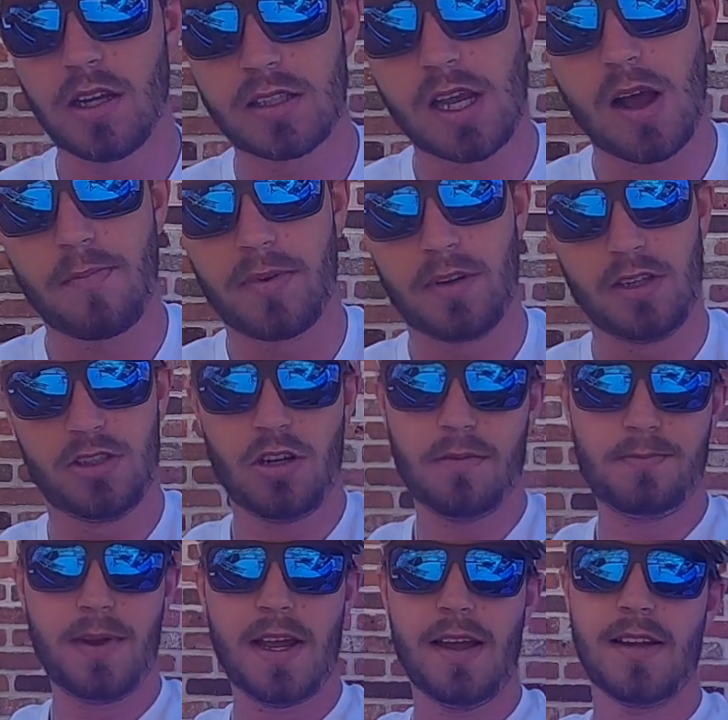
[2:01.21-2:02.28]
Let's hop into
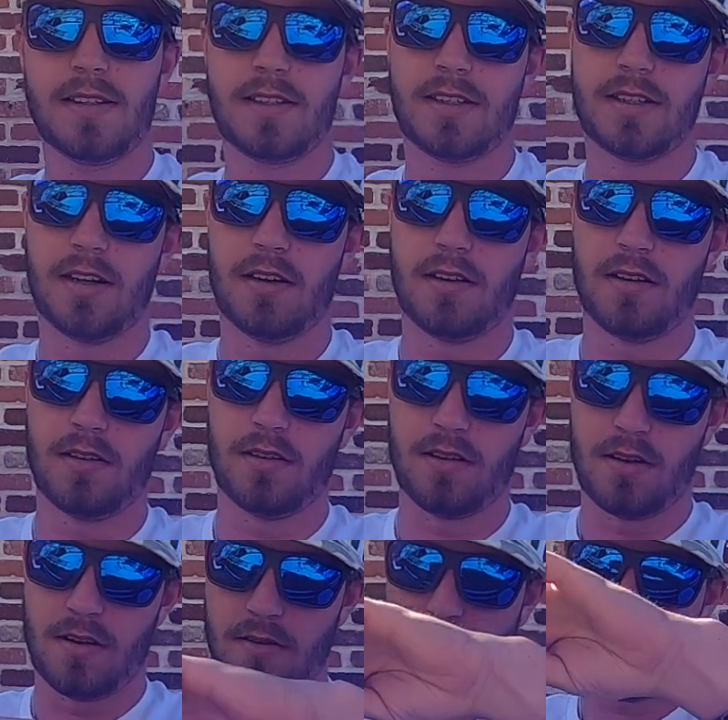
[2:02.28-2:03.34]
jerk baits.
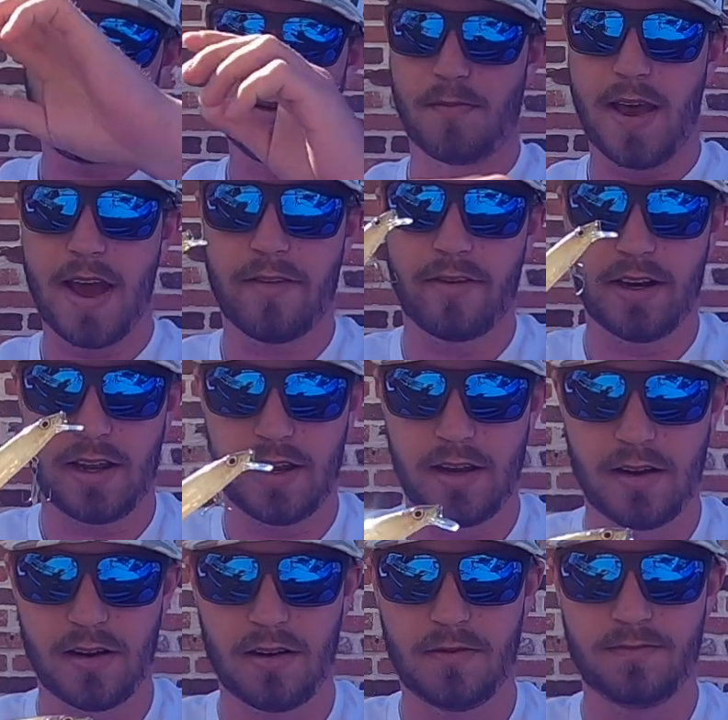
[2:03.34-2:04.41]
Got the Maverick
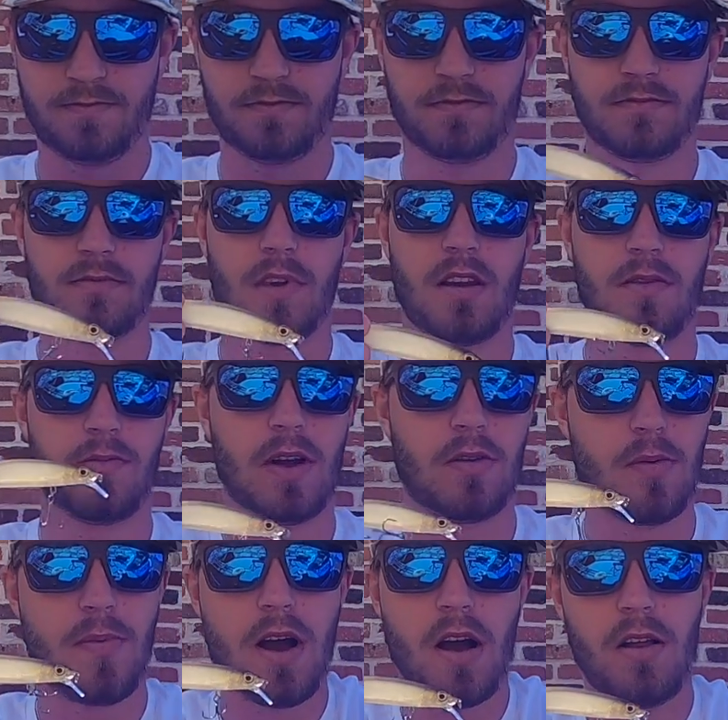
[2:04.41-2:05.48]
here
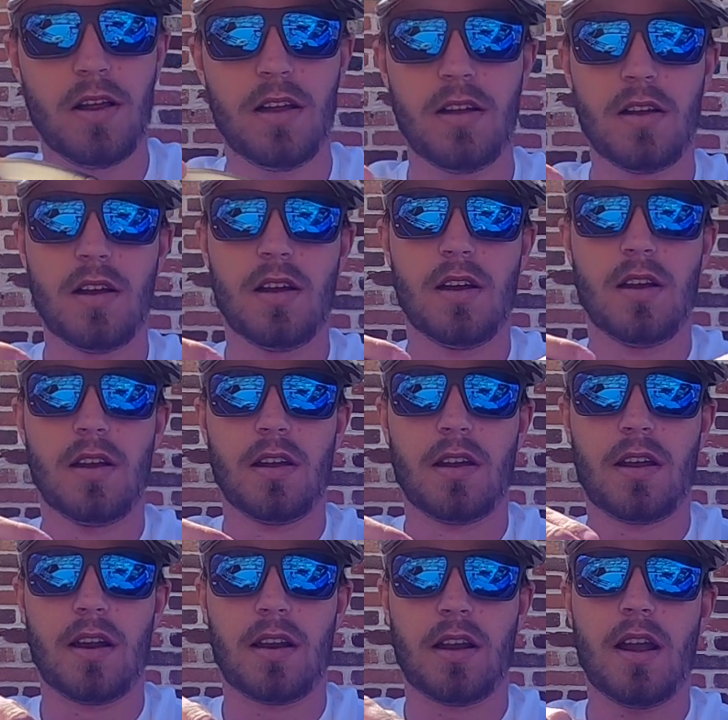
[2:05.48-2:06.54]
by Rapala.
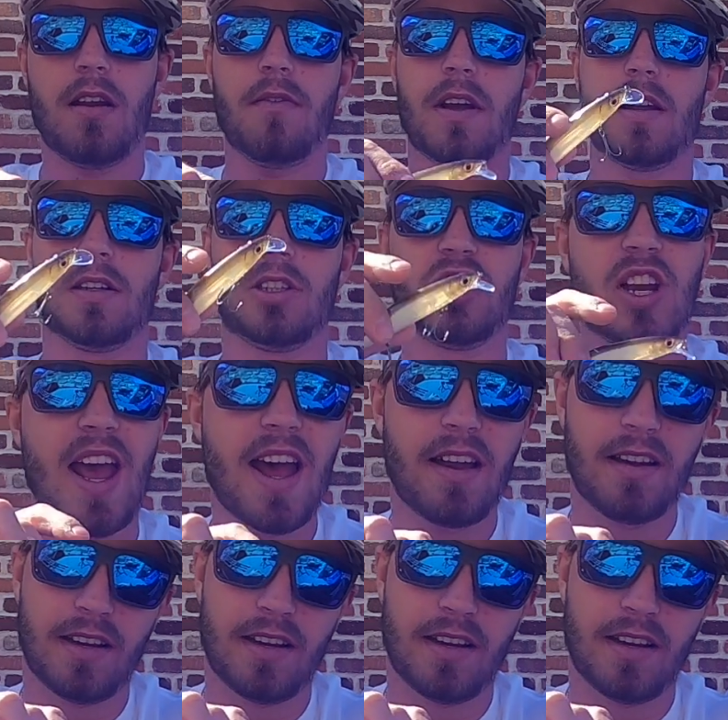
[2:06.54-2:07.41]
Again, kind of like a shad.